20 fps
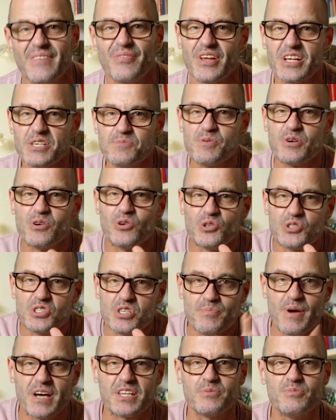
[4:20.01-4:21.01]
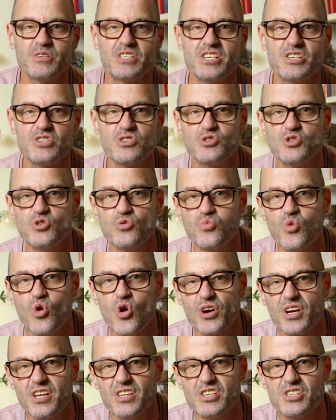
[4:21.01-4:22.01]
That's because the mathematicians who
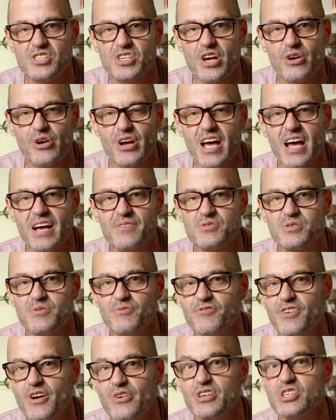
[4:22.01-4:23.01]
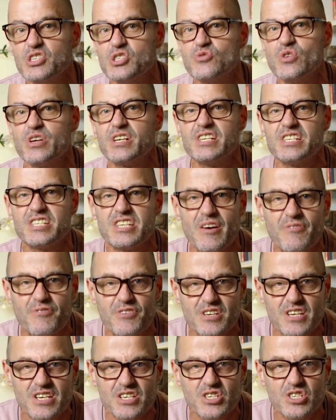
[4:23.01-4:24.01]
work in this area have some very strict
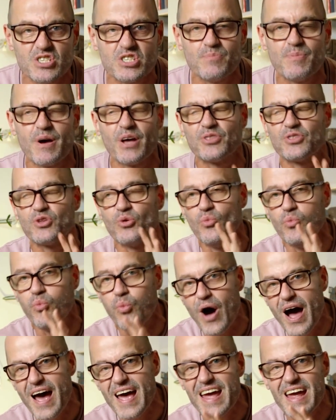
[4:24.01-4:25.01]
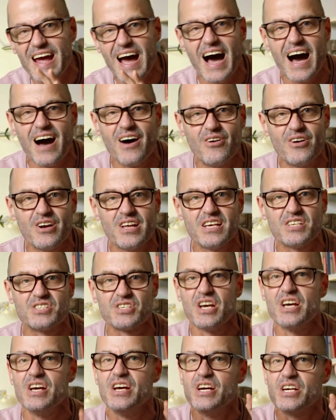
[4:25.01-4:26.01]
definitions about the way R and
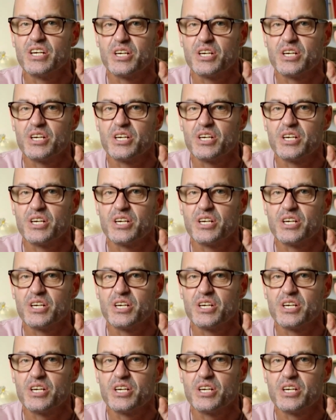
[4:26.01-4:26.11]
S